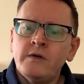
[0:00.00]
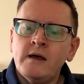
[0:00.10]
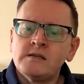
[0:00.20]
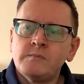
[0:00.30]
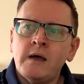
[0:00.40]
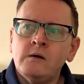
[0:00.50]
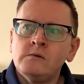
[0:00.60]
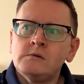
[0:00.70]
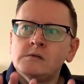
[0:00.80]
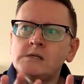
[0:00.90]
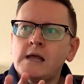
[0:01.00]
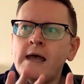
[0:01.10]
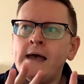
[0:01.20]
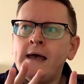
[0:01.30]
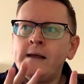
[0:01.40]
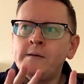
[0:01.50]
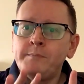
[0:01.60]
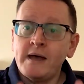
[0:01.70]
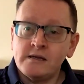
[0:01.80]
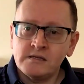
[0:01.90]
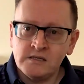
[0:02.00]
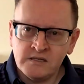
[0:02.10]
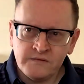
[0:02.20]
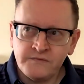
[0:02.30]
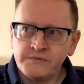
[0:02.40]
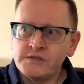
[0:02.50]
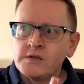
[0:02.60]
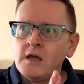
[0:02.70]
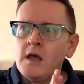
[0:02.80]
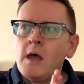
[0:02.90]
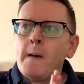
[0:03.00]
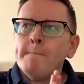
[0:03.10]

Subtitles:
with their spells and passives,